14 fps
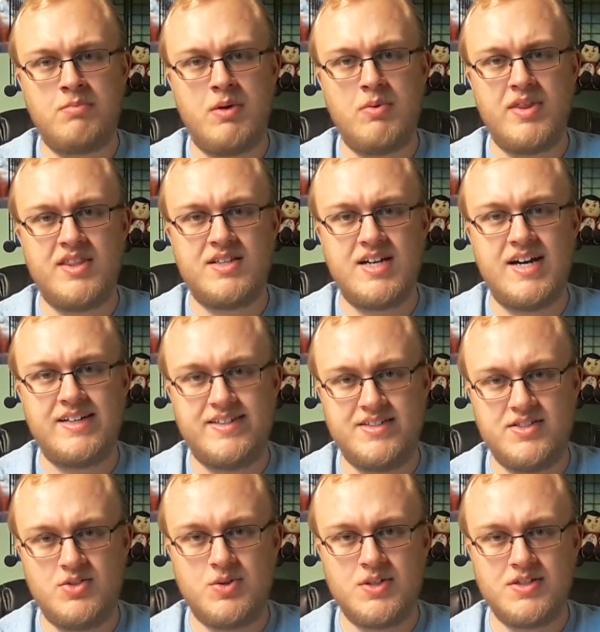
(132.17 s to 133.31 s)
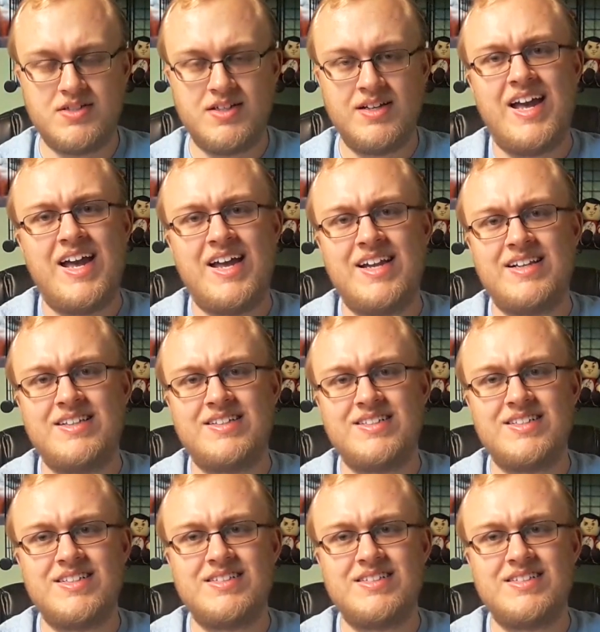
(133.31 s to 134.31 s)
but with dinosaurs. And